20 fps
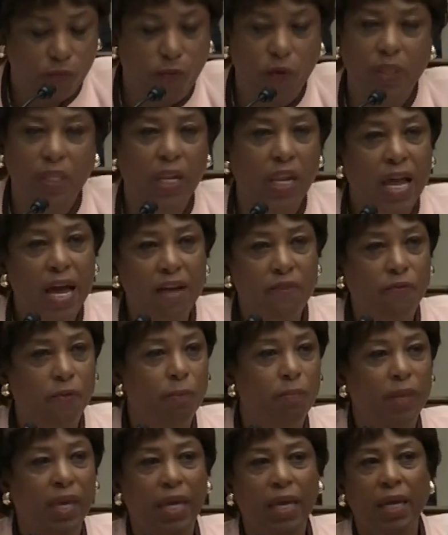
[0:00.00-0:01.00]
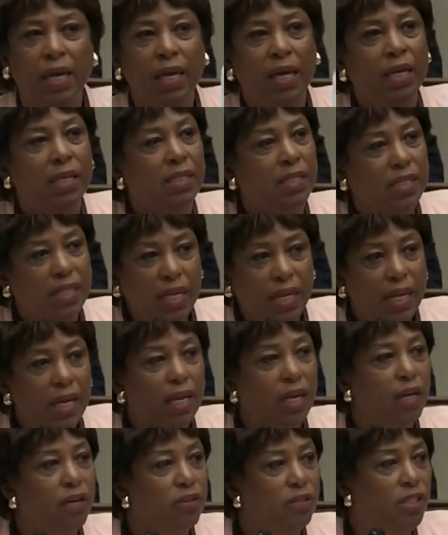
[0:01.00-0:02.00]
for the life of me,
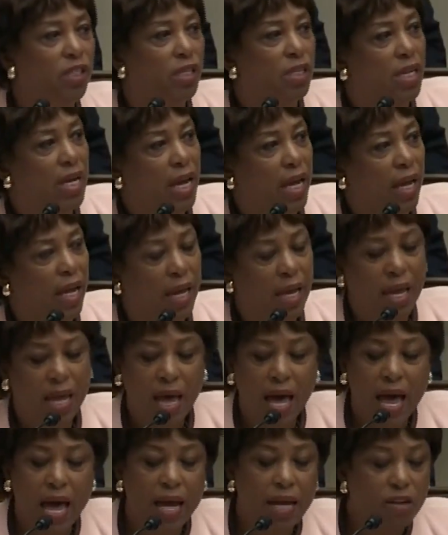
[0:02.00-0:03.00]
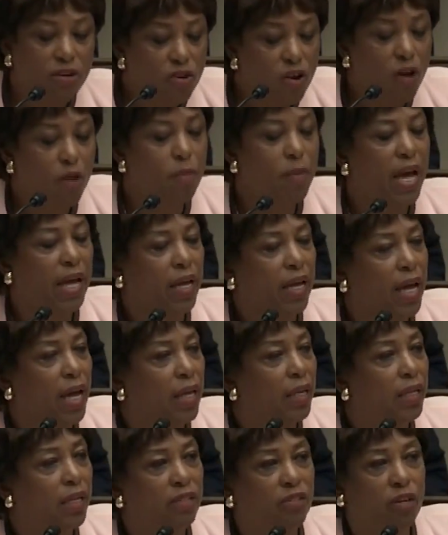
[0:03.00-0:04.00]
sitting here today, I know my
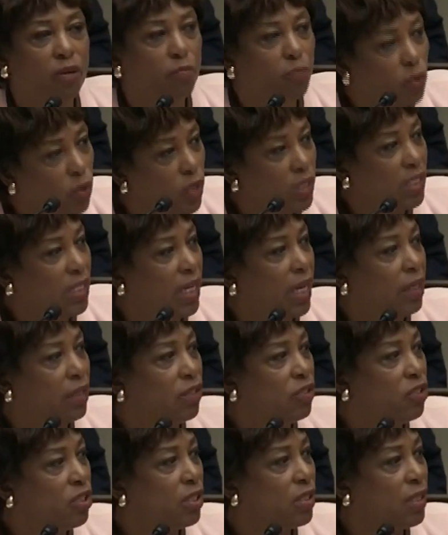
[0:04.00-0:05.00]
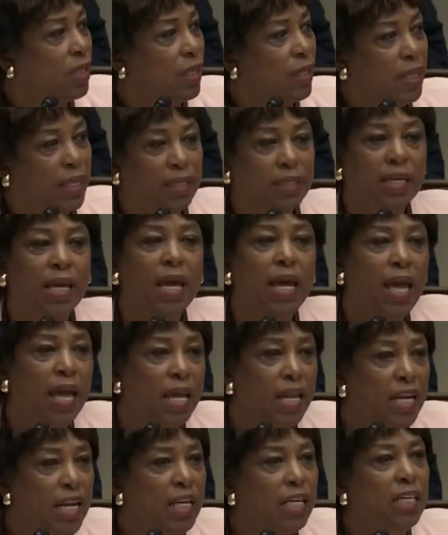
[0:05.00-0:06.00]
colleagues are more intelligent than this,
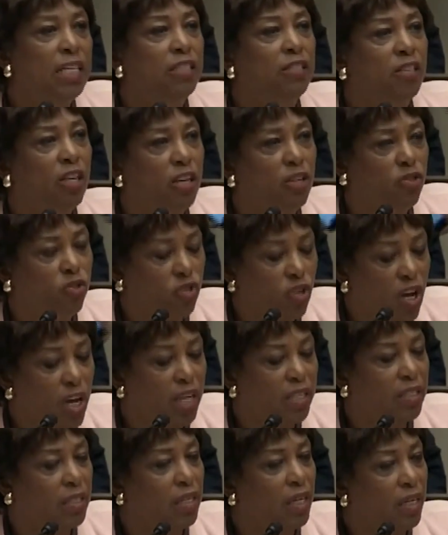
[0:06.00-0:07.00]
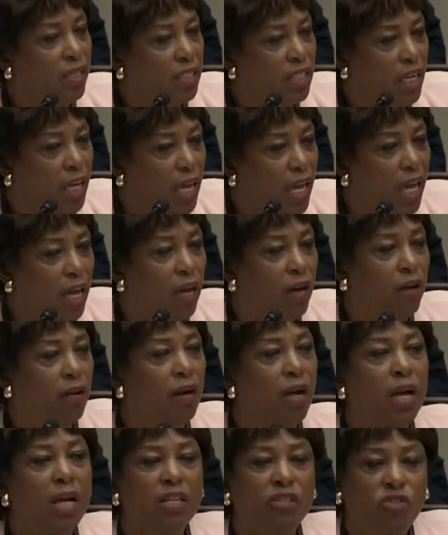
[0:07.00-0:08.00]
and it is exhausting to
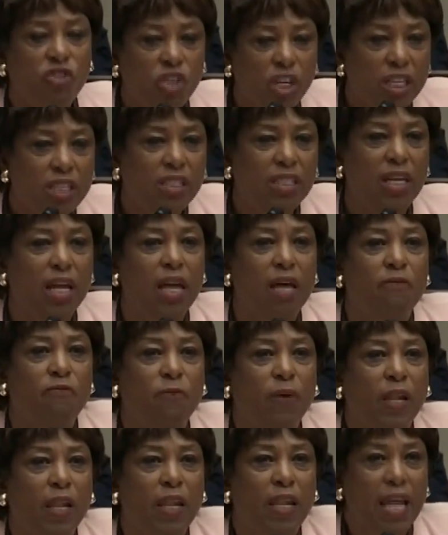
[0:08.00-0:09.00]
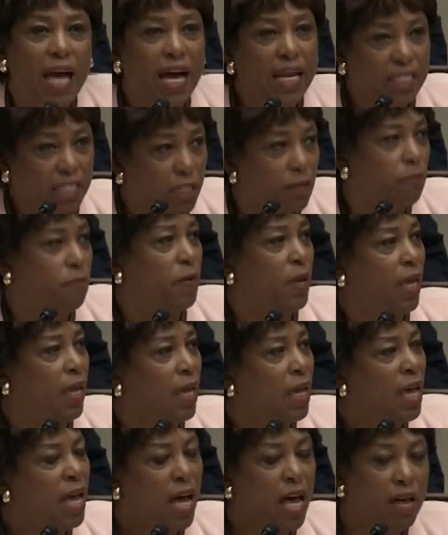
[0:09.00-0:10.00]
hear just a
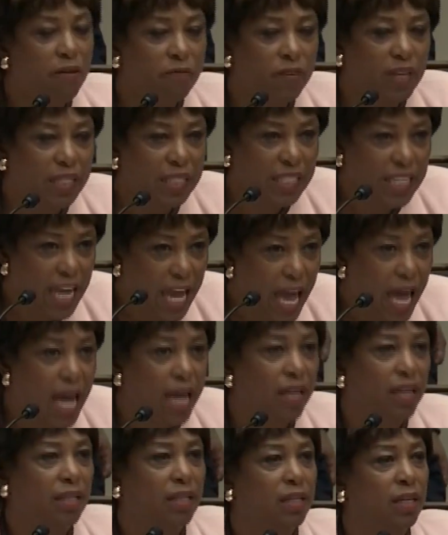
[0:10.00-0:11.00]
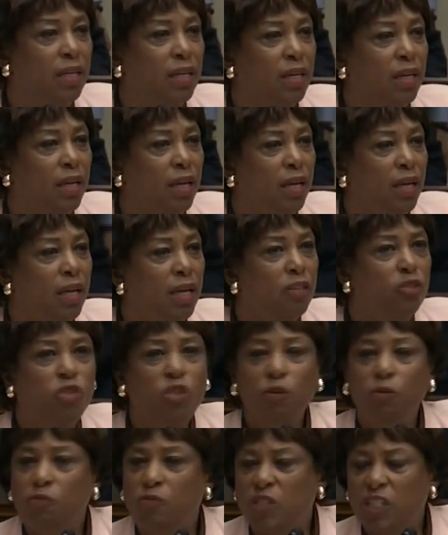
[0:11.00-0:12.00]
philosophy of attack
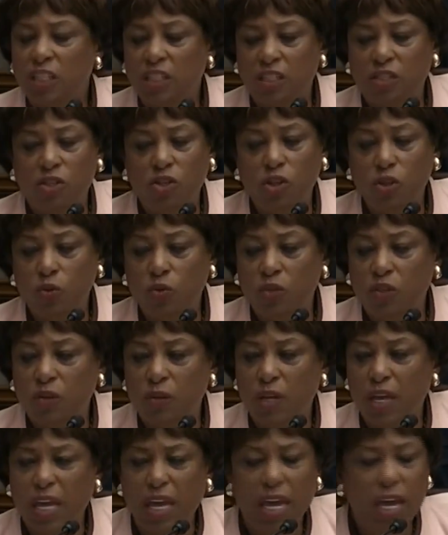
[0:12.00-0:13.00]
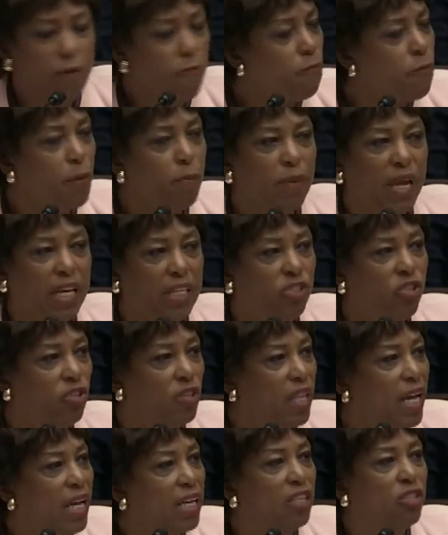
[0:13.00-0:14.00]
to just use
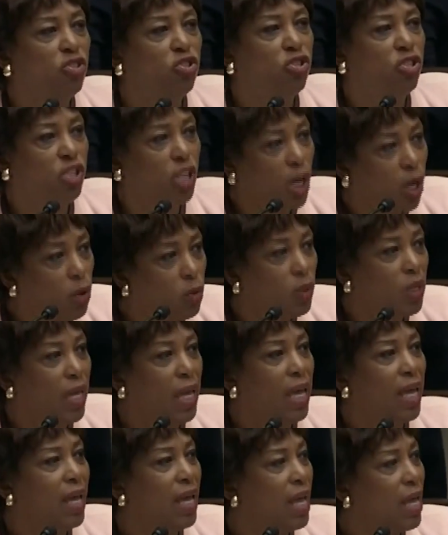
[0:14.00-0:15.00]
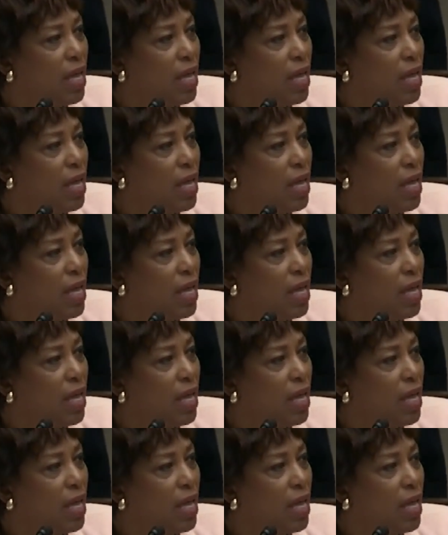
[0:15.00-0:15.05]
information that is totally